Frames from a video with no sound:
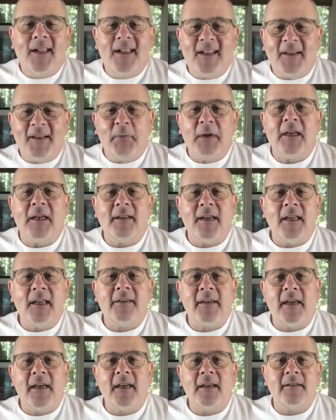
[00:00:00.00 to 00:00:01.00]
But it's
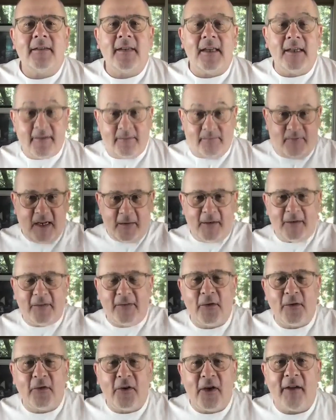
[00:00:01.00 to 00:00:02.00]
in the
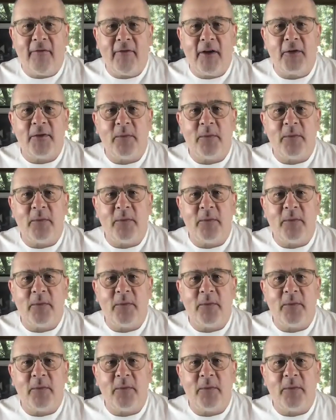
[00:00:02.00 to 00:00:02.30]
story I wrote